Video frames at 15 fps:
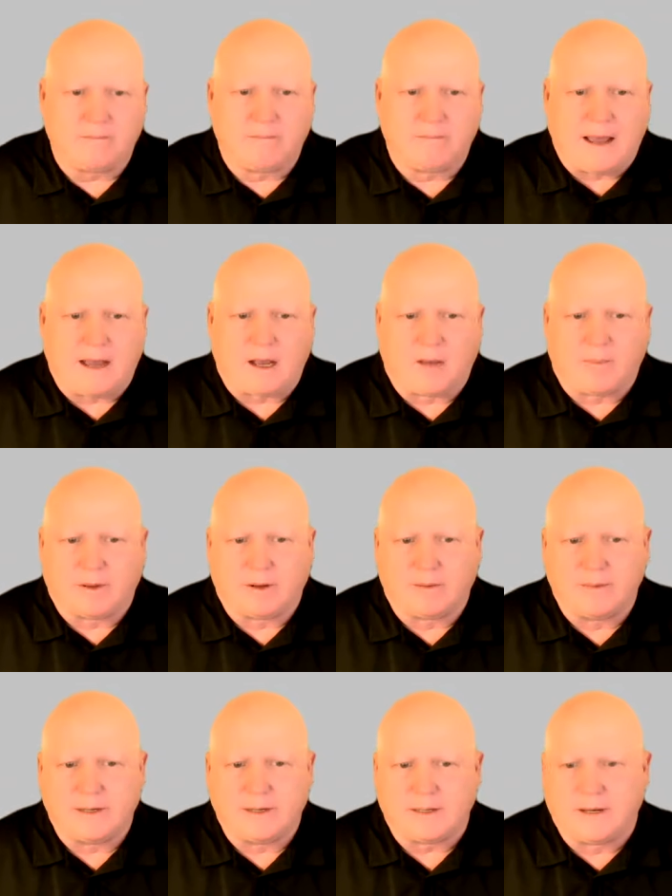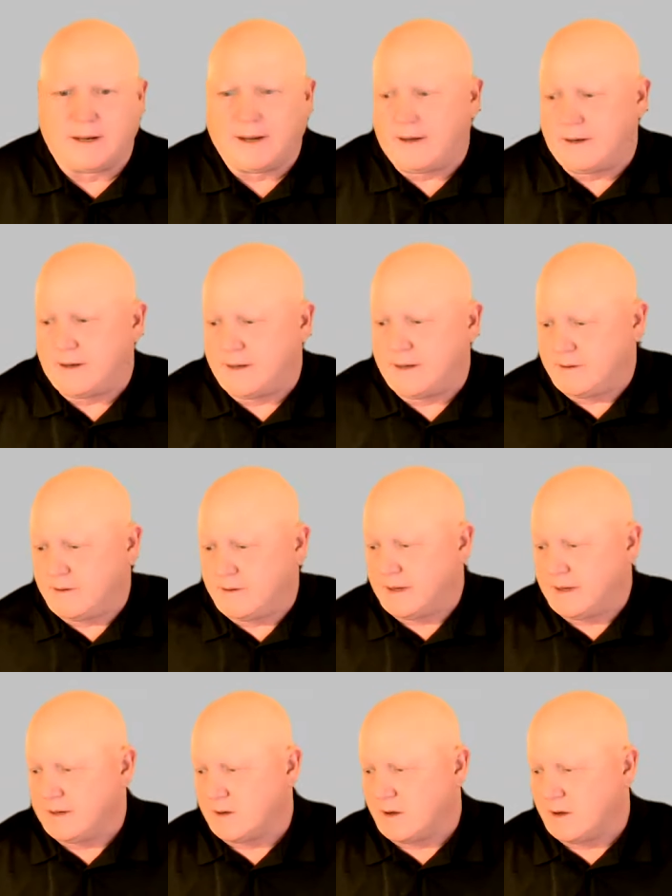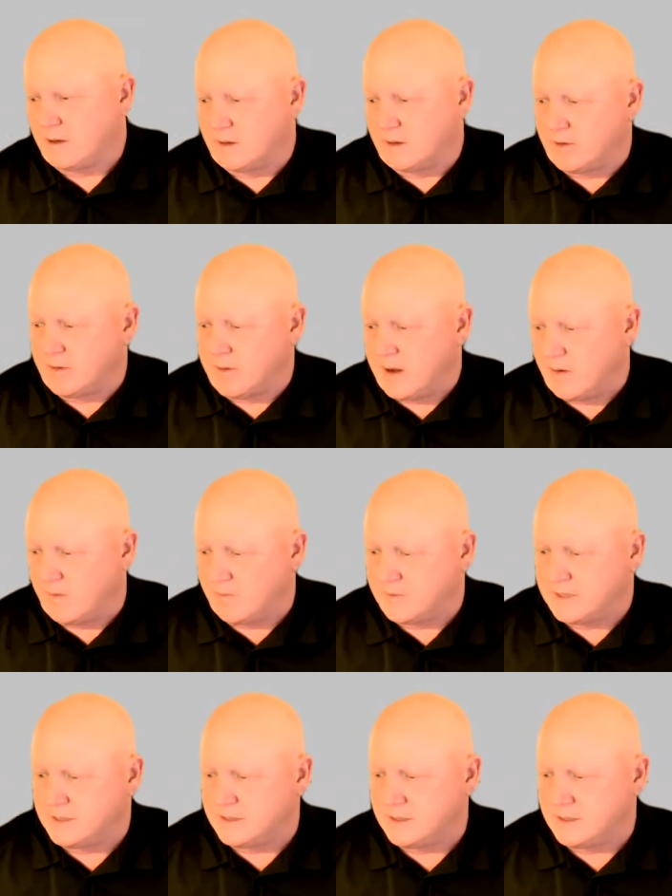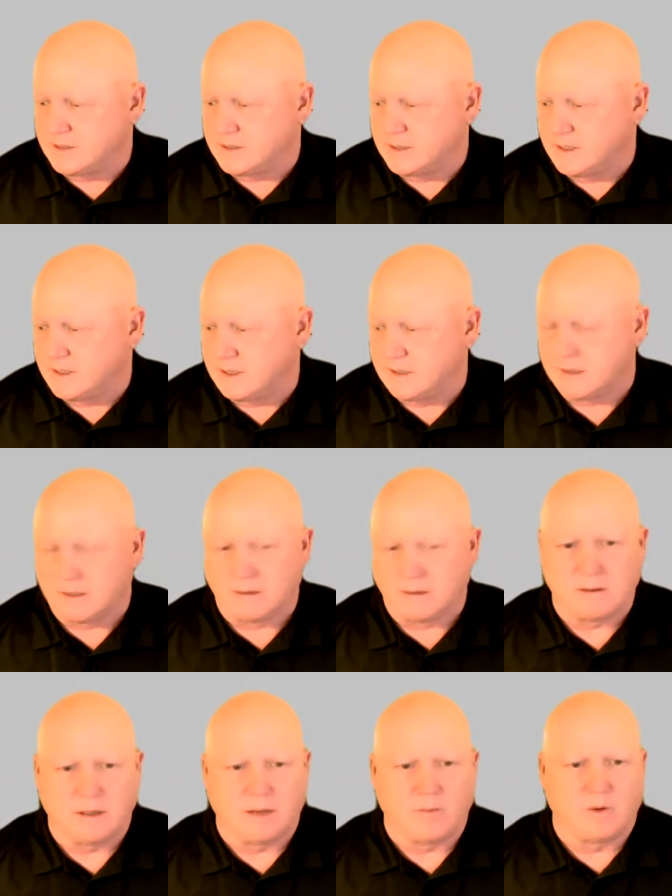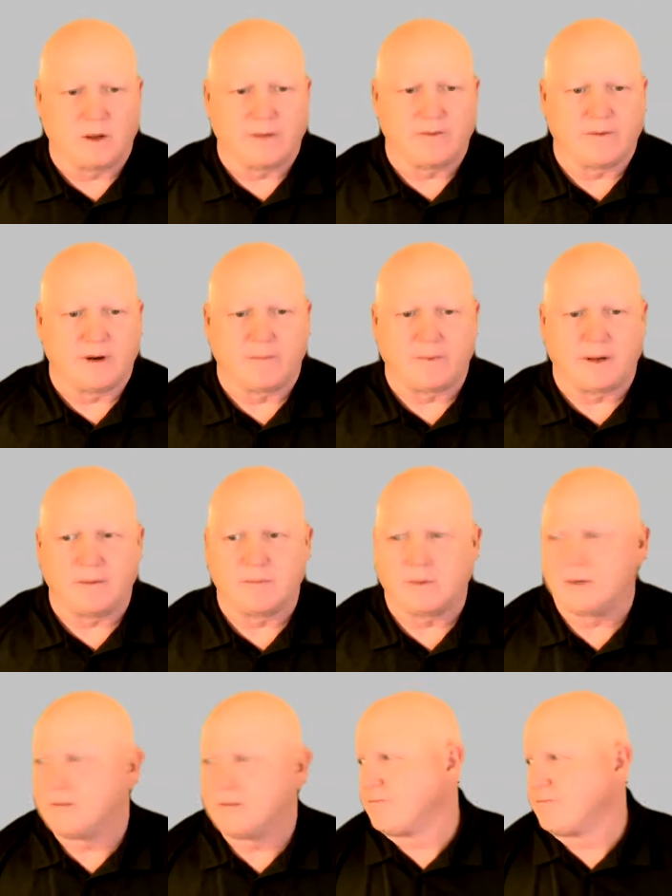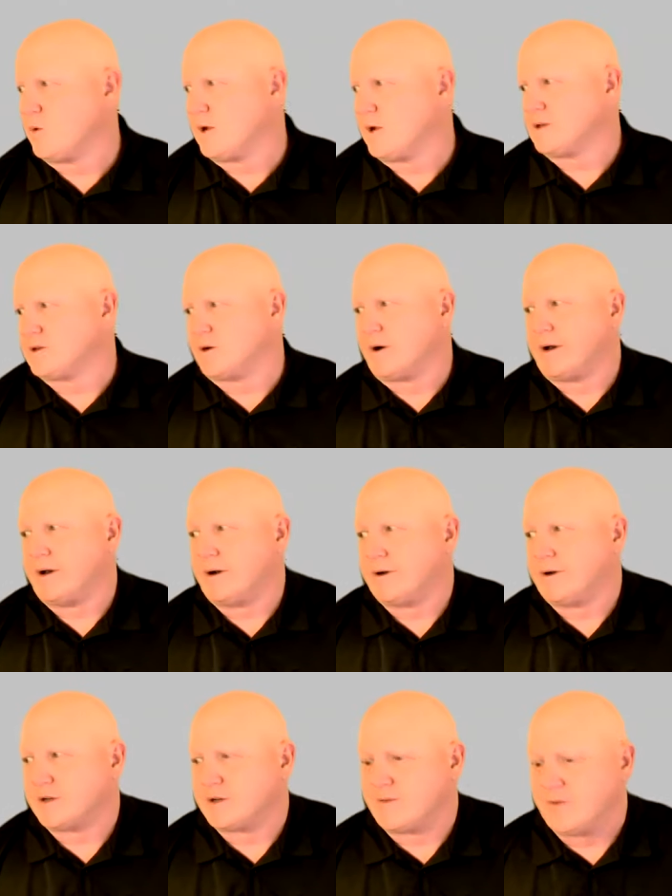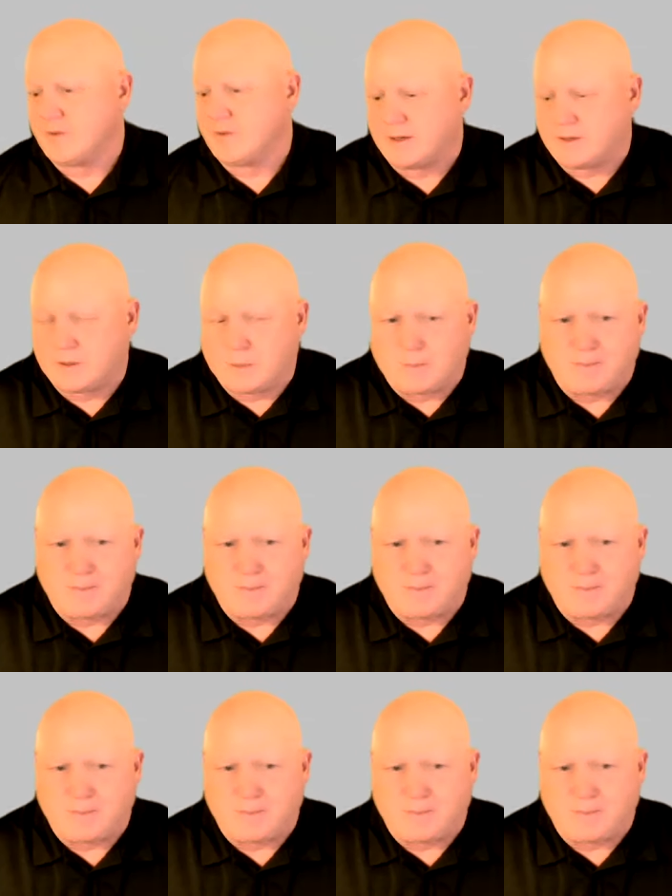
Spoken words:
back up a little bit tonight and talk a little bit about TCC, and we'll give an update, but we'll get started here in just a few minutes.